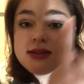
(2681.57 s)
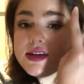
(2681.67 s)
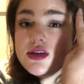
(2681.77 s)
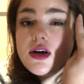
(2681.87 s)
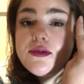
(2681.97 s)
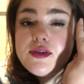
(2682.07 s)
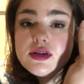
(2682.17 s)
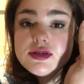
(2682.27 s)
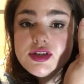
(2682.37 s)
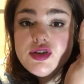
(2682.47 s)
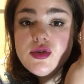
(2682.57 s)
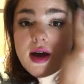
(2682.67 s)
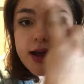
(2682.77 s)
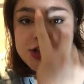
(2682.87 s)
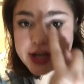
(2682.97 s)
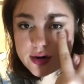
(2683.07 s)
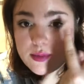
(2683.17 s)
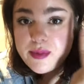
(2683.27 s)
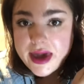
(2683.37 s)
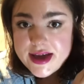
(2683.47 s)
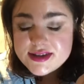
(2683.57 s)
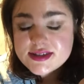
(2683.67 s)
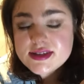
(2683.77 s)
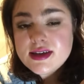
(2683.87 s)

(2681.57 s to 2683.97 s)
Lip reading: you know, first you do eyeshadow base,